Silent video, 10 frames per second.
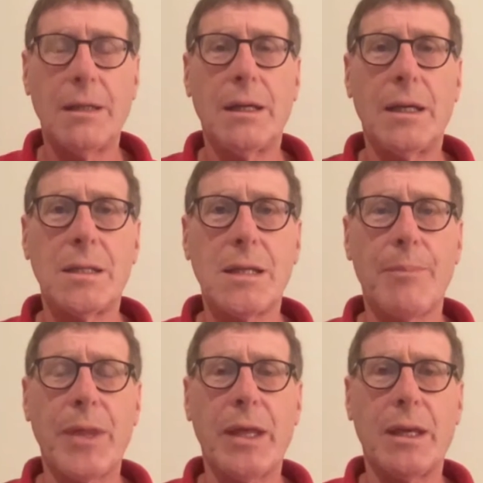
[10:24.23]
It's
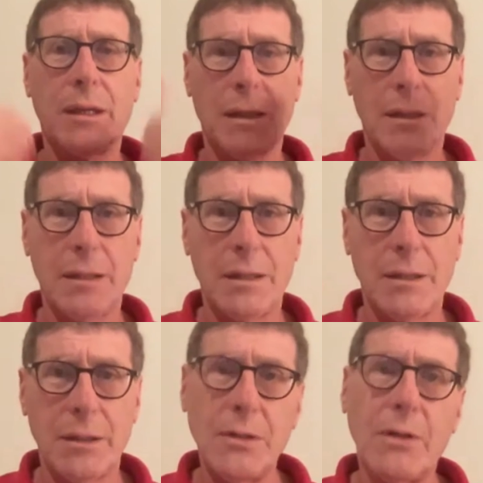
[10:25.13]
something
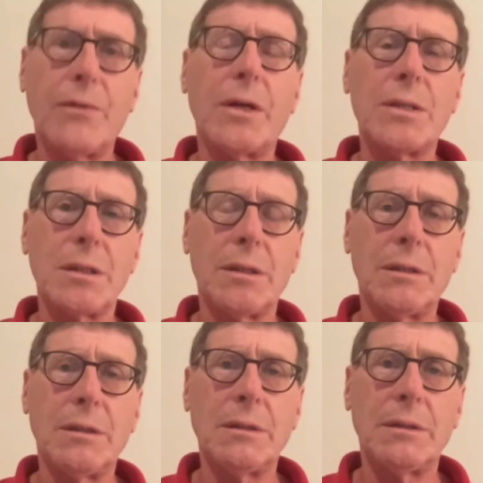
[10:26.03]
universal.